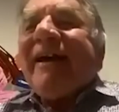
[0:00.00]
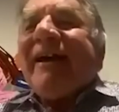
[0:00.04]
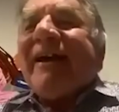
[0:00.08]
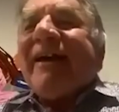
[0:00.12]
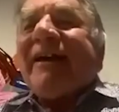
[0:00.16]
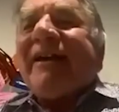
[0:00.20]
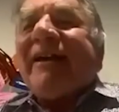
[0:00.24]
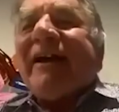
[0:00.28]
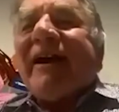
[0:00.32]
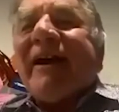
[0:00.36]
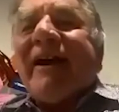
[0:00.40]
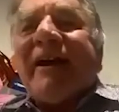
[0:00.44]

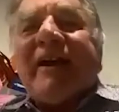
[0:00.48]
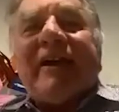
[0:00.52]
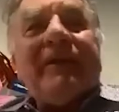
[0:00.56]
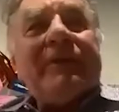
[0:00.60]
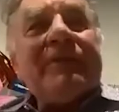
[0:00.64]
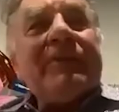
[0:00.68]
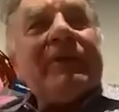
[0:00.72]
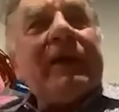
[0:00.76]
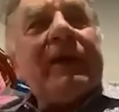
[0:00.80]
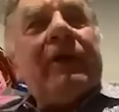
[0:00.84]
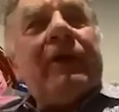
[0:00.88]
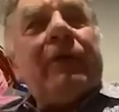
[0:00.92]
Okay,
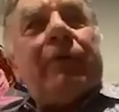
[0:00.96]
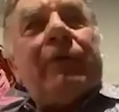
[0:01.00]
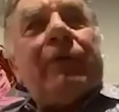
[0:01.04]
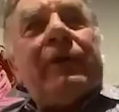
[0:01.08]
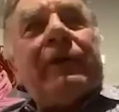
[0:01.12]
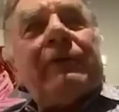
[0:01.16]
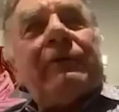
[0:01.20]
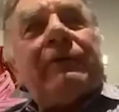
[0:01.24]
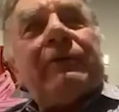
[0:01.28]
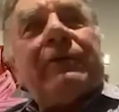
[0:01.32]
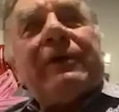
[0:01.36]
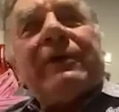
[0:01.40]

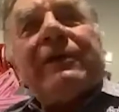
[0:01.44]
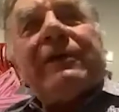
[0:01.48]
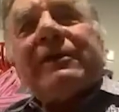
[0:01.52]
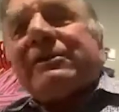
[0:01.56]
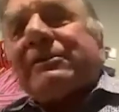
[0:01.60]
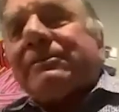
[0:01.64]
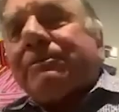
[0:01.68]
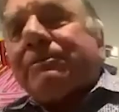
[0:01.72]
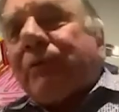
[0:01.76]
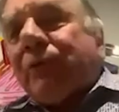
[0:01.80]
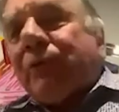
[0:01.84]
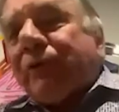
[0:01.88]
when
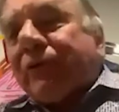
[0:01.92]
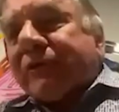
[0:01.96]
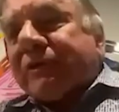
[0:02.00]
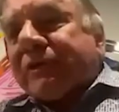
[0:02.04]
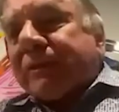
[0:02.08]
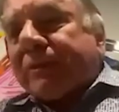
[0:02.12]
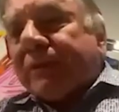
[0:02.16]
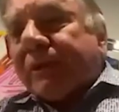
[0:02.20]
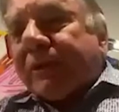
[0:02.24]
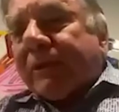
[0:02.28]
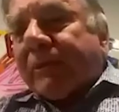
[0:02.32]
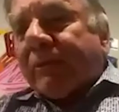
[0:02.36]
there's poor
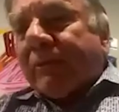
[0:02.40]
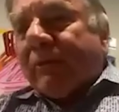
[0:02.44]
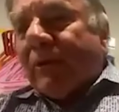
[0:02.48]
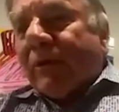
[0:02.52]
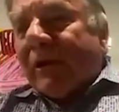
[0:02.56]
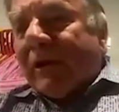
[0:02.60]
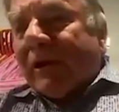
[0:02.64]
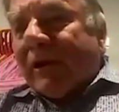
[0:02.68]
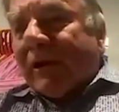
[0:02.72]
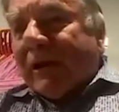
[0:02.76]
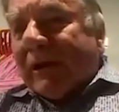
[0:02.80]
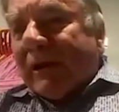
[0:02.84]
sperm
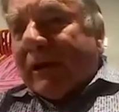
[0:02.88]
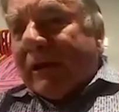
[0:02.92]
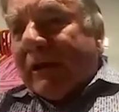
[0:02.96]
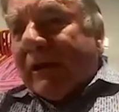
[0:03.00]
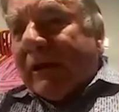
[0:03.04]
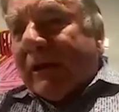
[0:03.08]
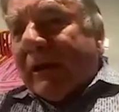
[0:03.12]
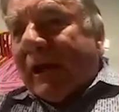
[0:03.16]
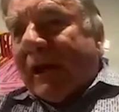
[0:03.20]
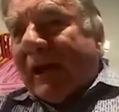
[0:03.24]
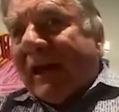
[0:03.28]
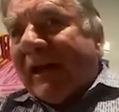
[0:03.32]
quality,